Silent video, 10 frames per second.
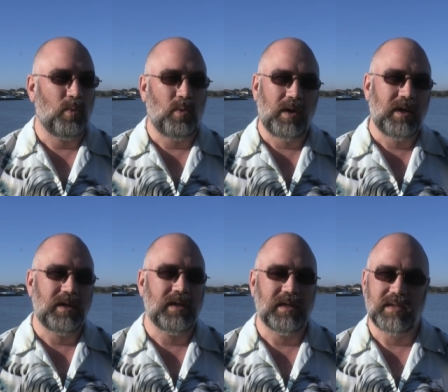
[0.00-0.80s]

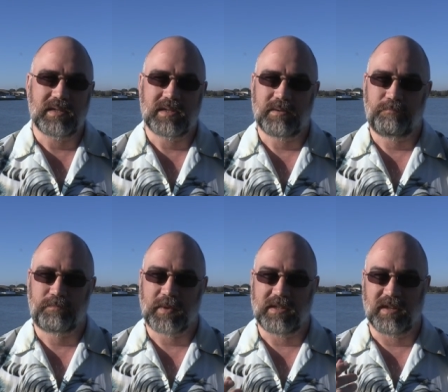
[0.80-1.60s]
one is
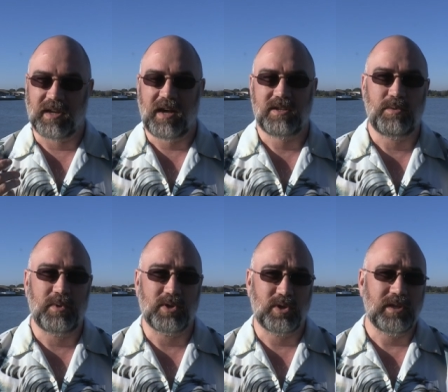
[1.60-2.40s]
is that
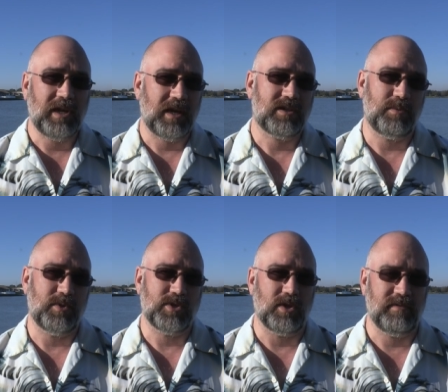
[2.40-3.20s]
customer good
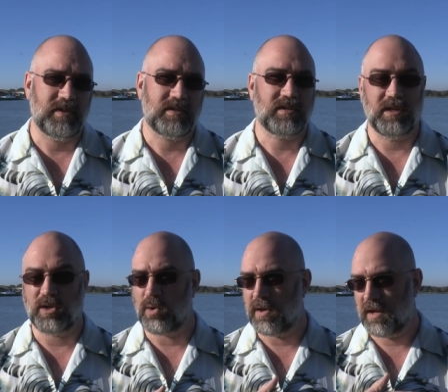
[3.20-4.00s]
customer service can
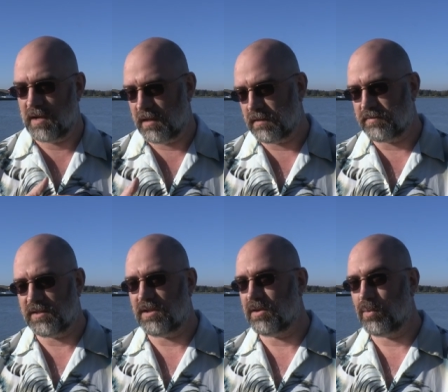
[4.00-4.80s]
go a hell of a
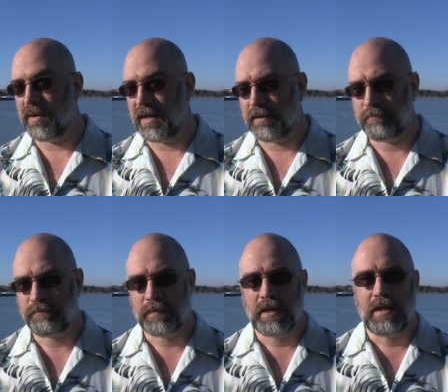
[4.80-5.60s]
long way,
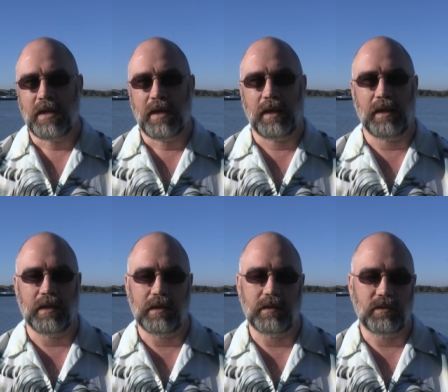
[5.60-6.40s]

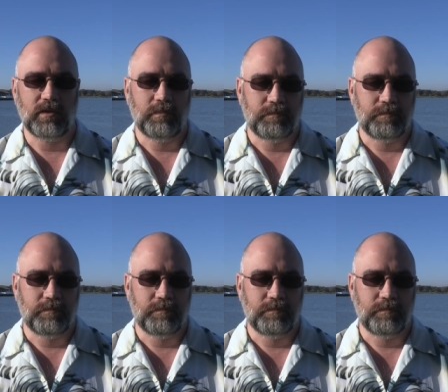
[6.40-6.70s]
and